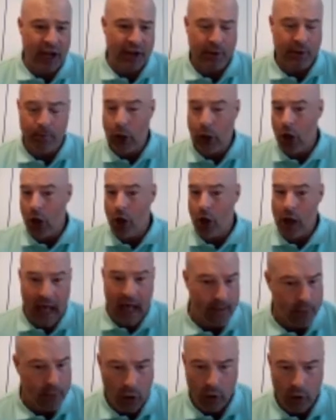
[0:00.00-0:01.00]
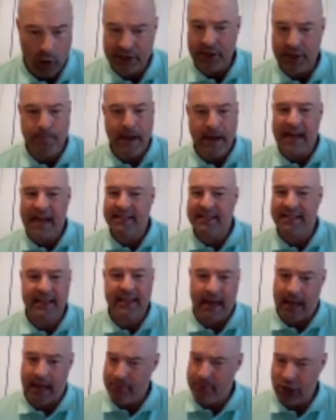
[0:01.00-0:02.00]
got the ball, I'm going to the basket,
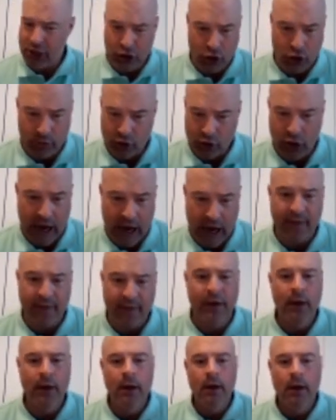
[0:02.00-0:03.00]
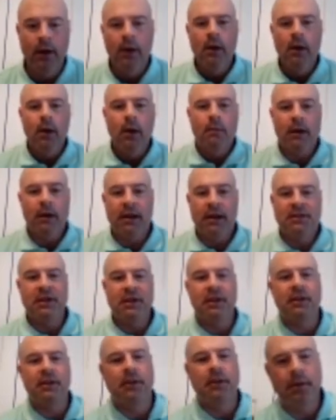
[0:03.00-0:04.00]
I'm going to dribble drive. But I
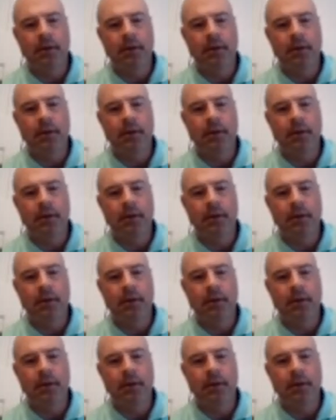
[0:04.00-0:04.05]
think